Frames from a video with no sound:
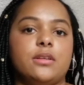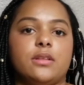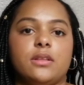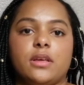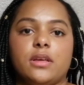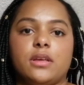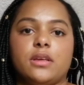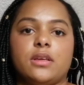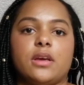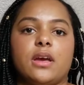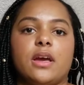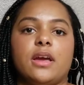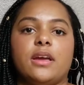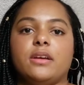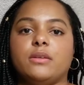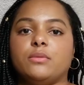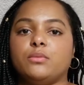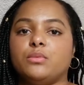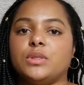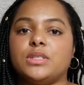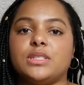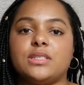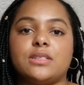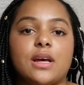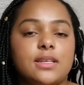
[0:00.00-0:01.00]
Like, it
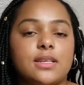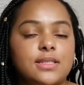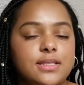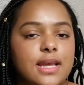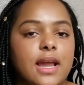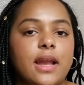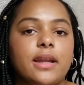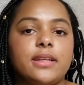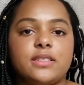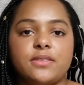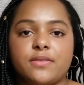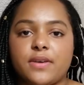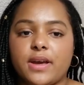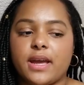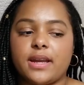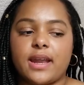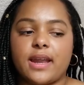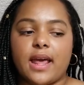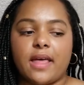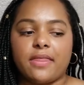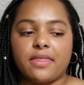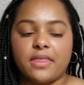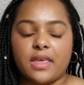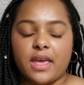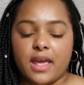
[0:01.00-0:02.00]
was not satisfied
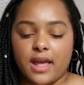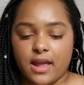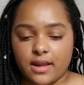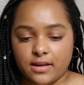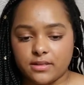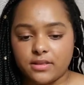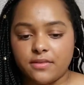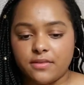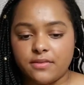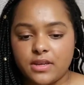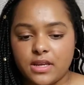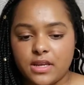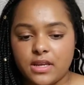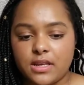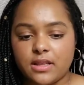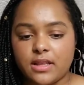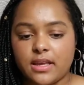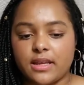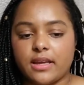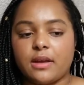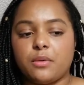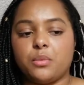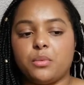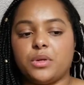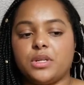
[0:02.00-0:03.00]
at the end of it,
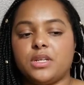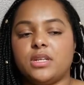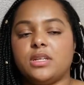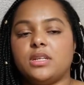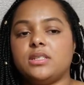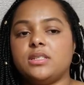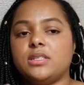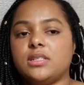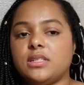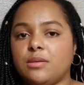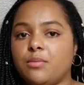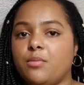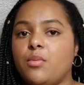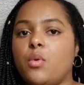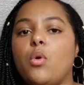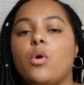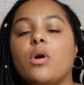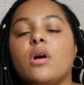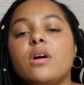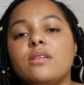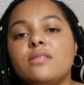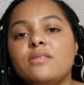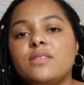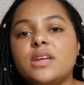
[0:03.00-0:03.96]
like, I wanted to see more of